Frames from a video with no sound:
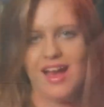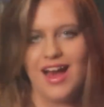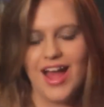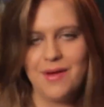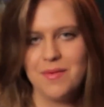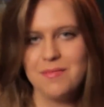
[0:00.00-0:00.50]

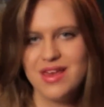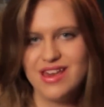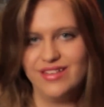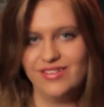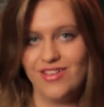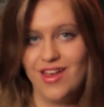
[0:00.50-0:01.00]
Hi, I'm
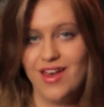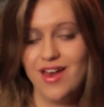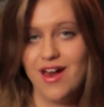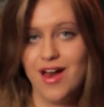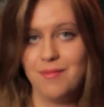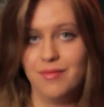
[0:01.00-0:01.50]

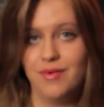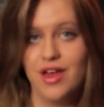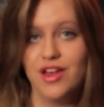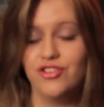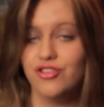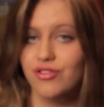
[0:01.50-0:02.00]
Amanda.
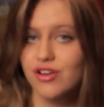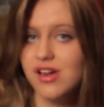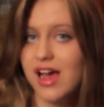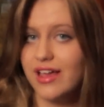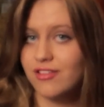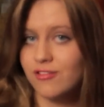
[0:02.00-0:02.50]
I'm a junior
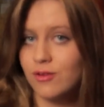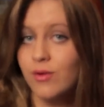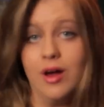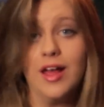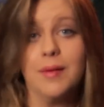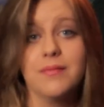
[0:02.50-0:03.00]
in high
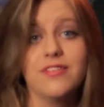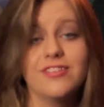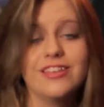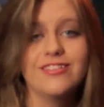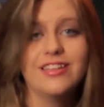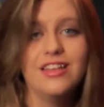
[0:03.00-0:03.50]
school. I am
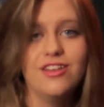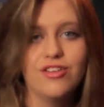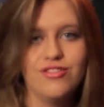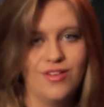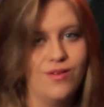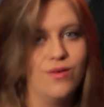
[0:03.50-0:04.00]
16
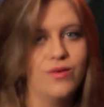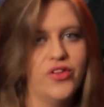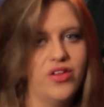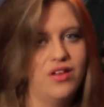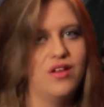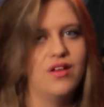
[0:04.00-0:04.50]
years
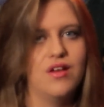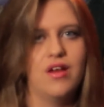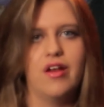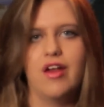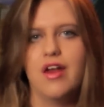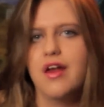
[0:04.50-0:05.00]
old.
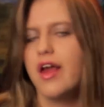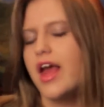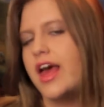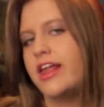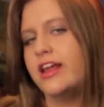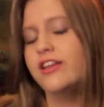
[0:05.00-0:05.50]

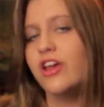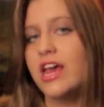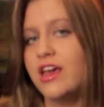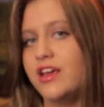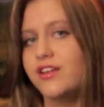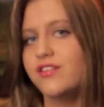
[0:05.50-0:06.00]
At age
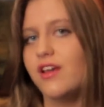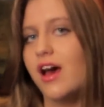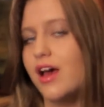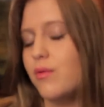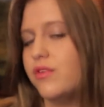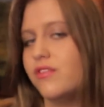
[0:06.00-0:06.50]
8,
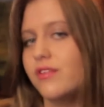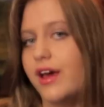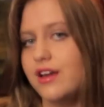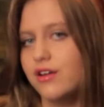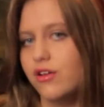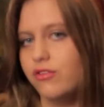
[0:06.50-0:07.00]
I was
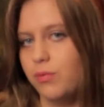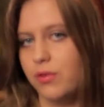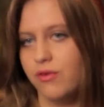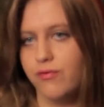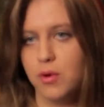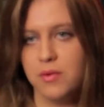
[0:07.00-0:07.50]
diagnosed
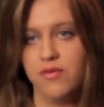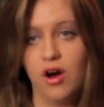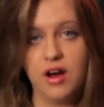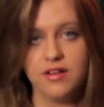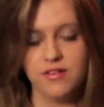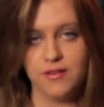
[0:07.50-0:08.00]
with a form of
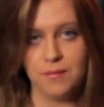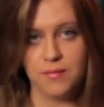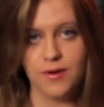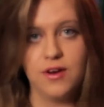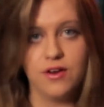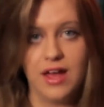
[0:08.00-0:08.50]

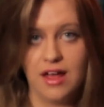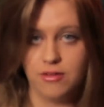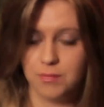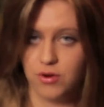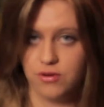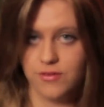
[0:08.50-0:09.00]
autism called
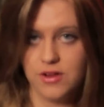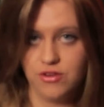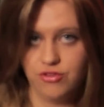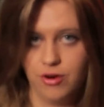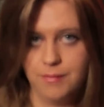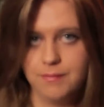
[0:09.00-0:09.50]
Asperger's
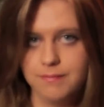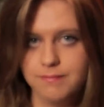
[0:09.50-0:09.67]
syndrome.